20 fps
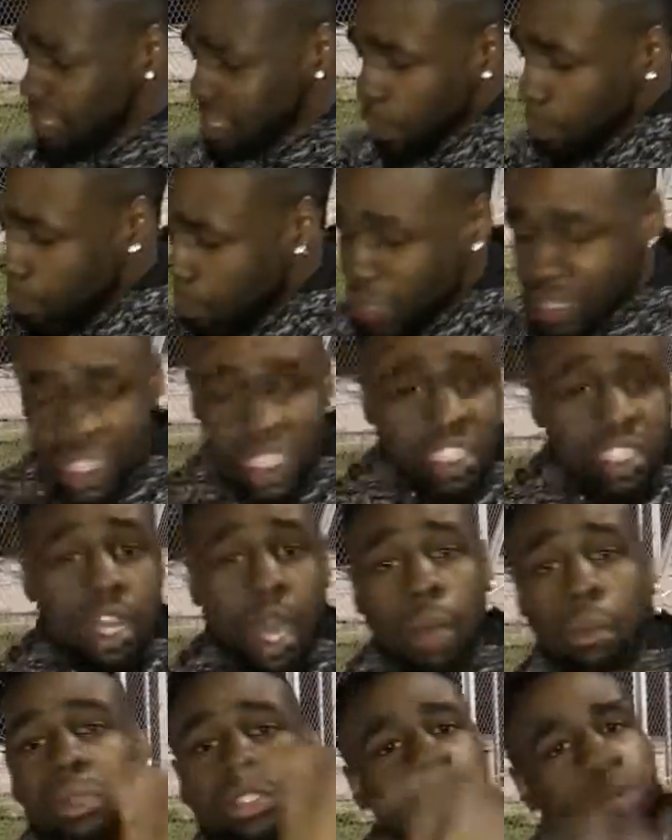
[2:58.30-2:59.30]
weights. He puts his
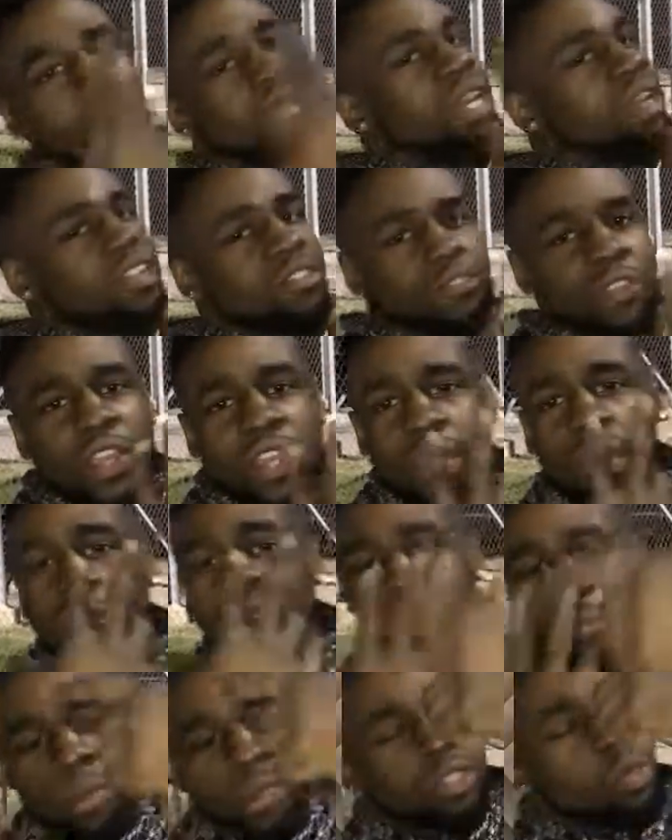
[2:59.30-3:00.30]
nub between
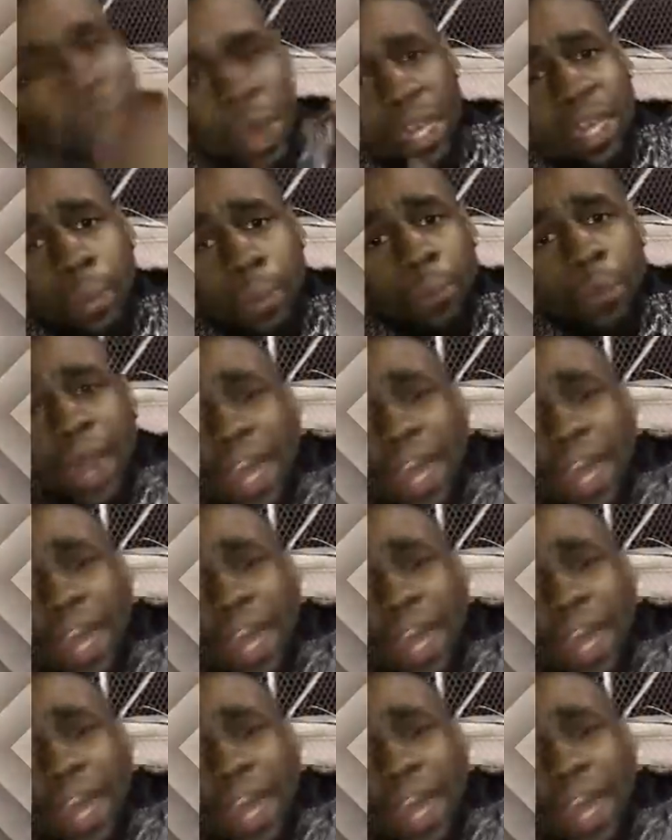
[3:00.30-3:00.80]
the